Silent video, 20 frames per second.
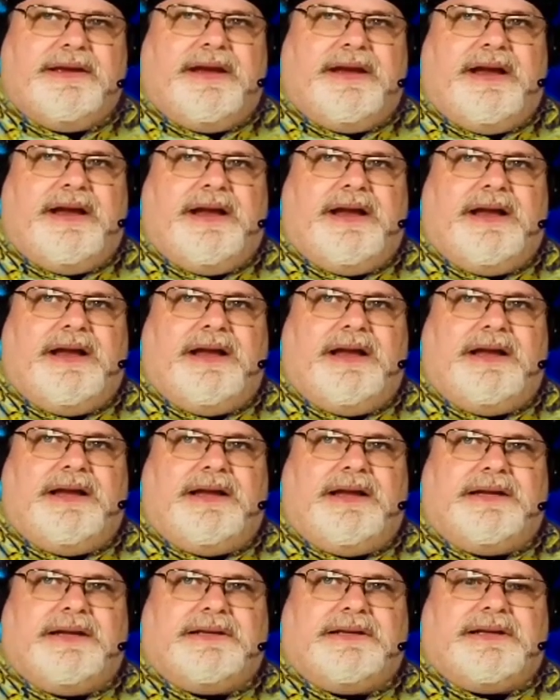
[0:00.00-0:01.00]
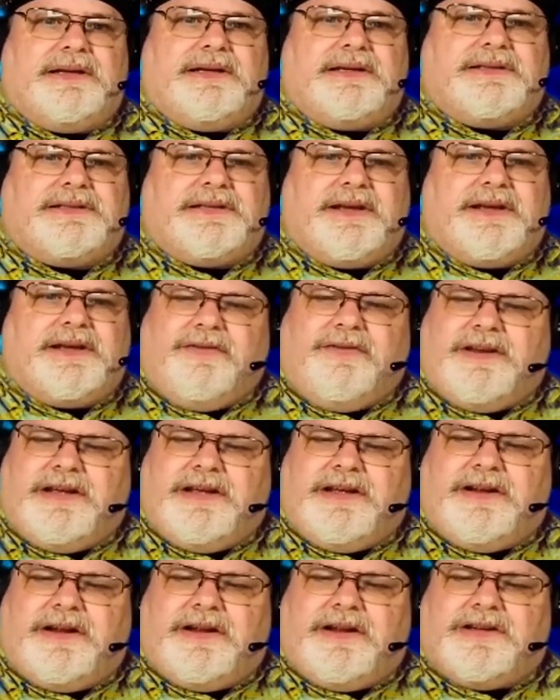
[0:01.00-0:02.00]
a uh,
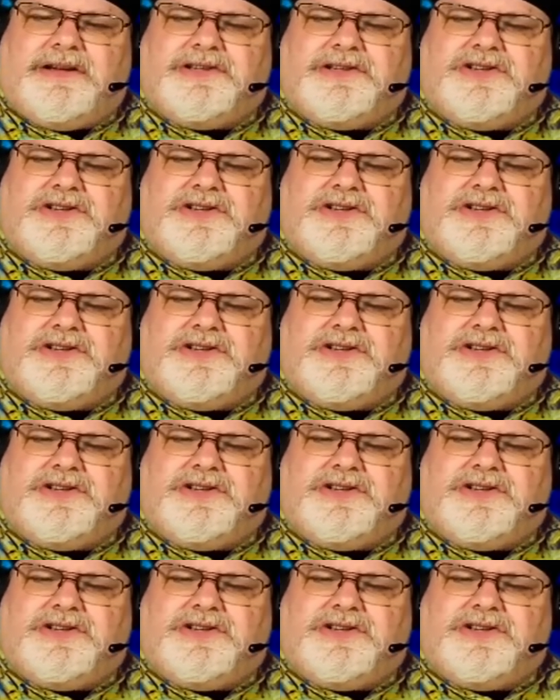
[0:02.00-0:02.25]
70 to